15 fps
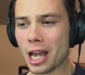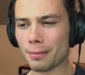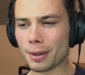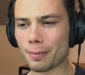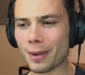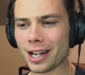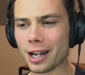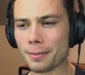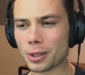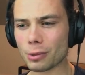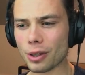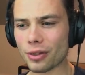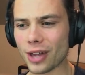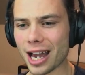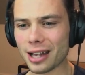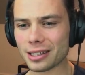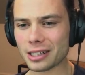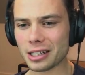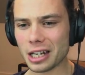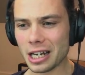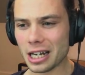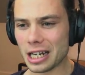But back up to
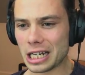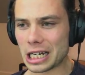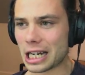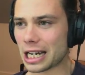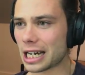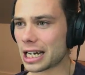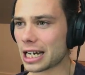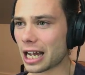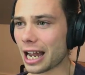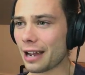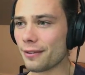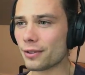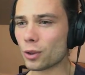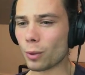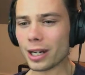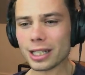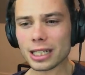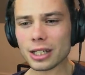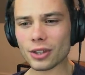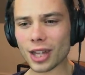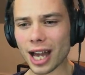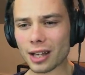1,000, I have
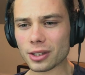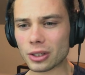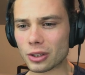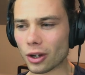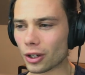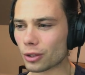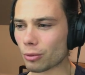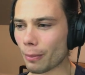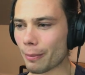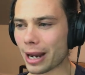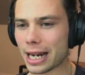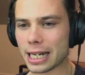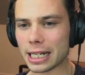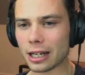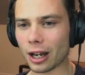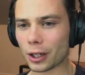$20,000 remaining.